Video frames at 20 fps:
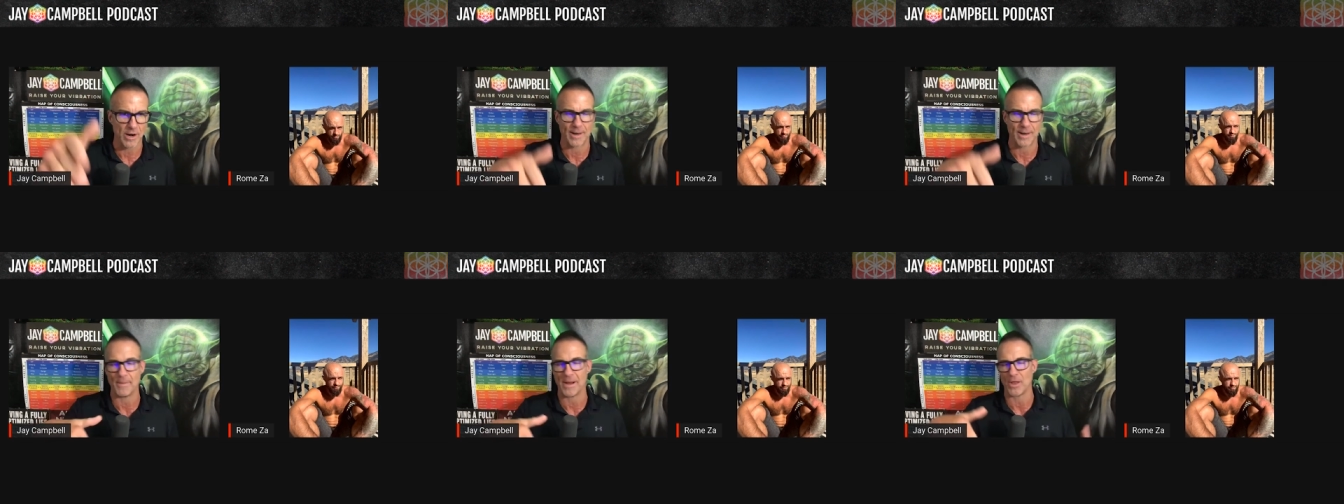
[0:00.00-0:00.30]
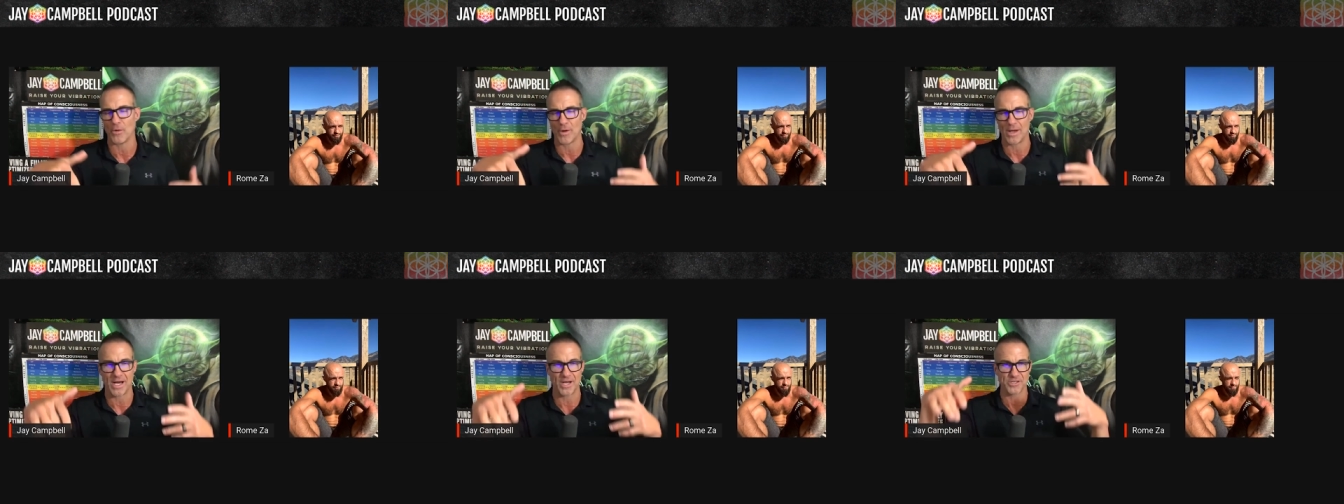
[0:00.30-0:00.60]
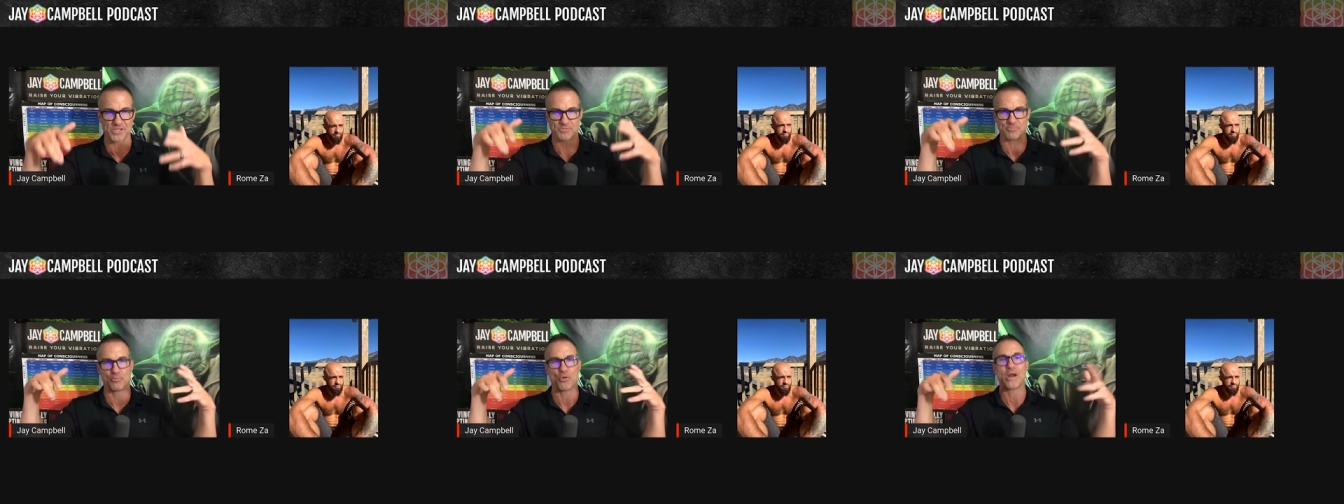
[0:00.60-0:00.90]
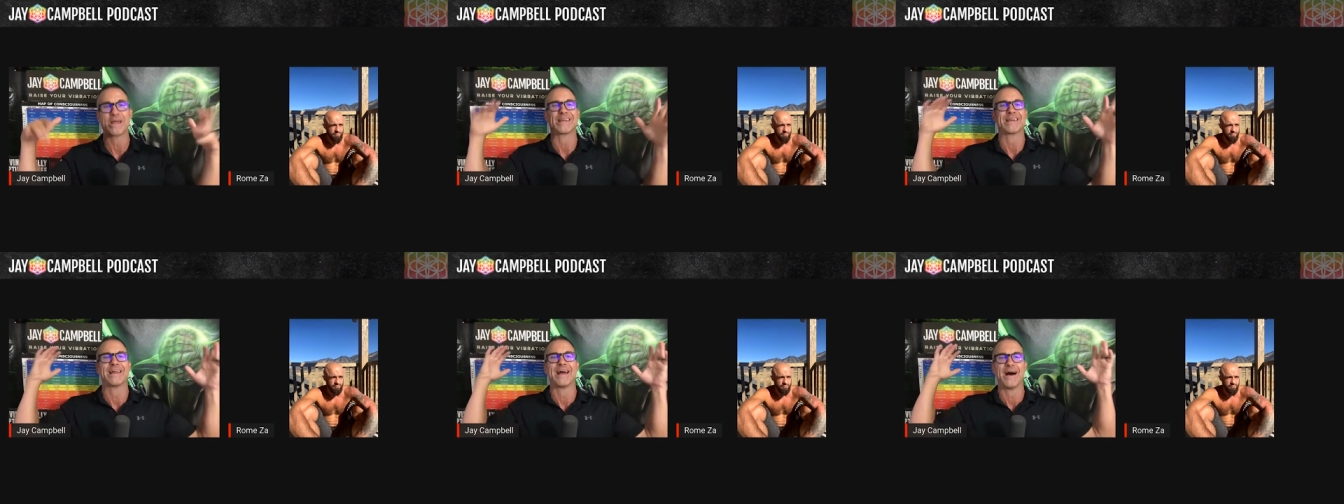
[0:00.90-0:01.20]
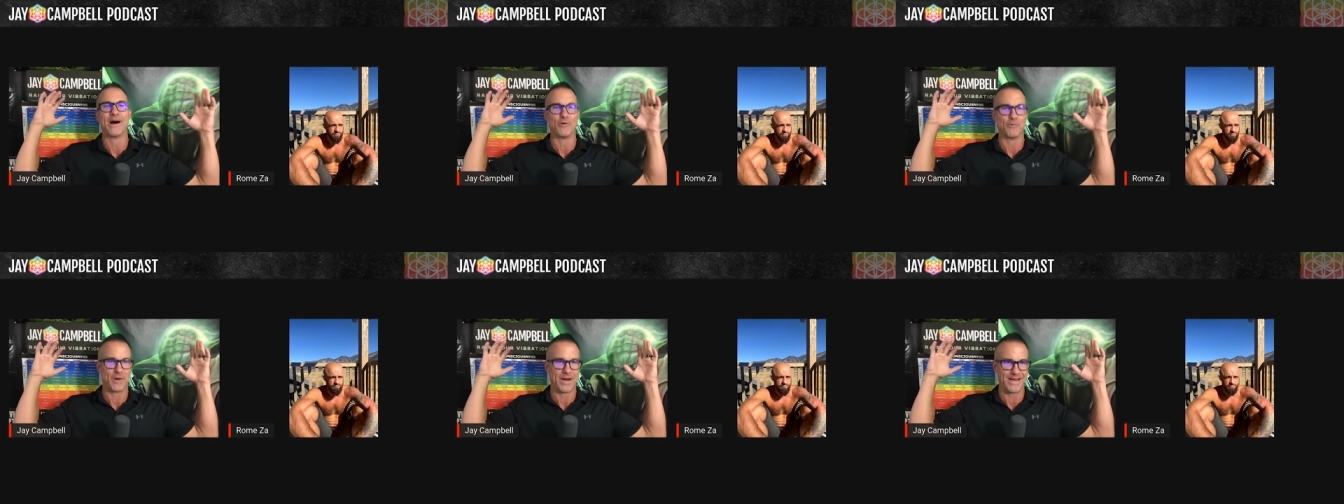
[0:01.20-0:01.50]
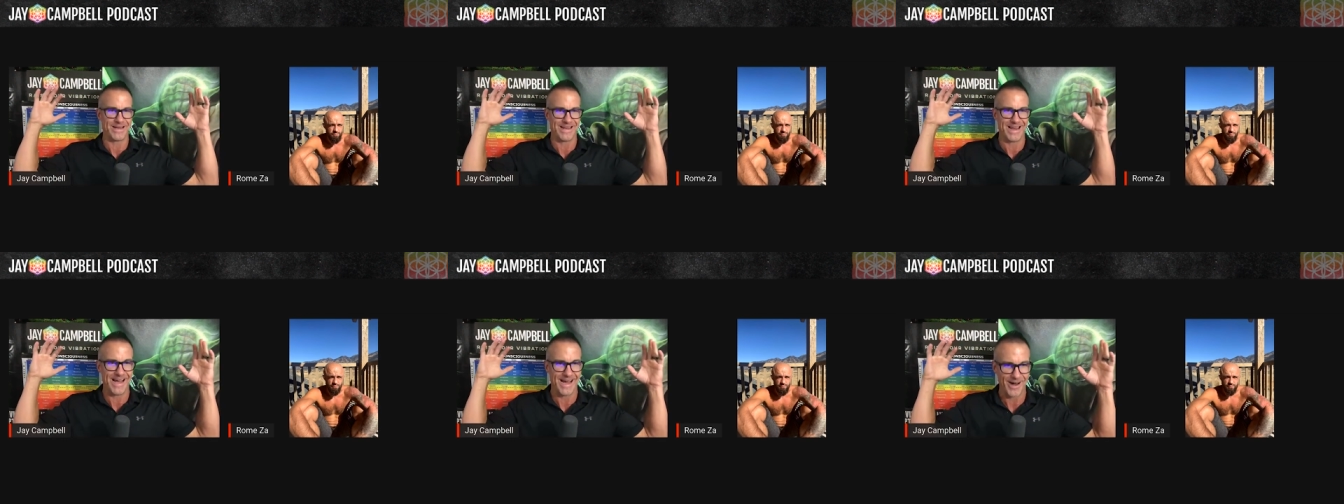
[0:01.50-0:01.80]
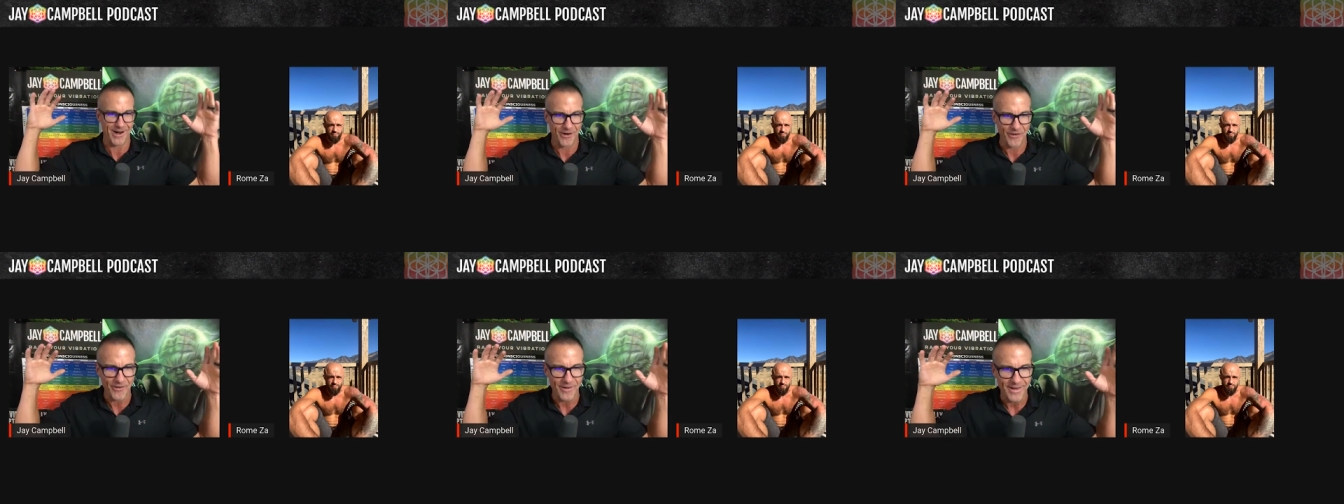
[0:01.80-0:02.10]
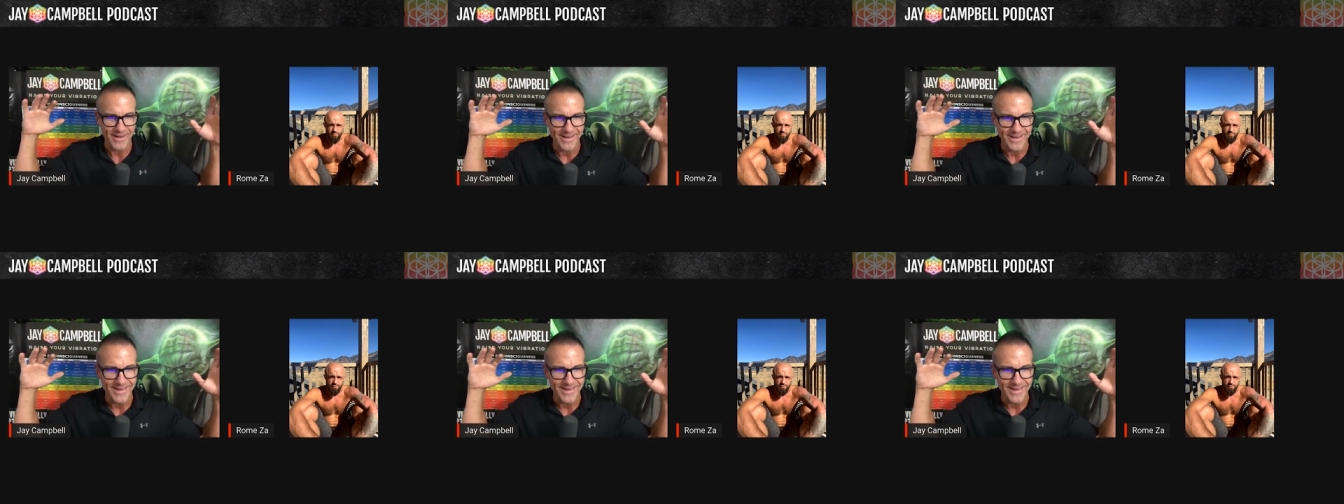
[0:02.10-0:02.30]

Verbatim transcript: And by the way, I'll just break it out right now.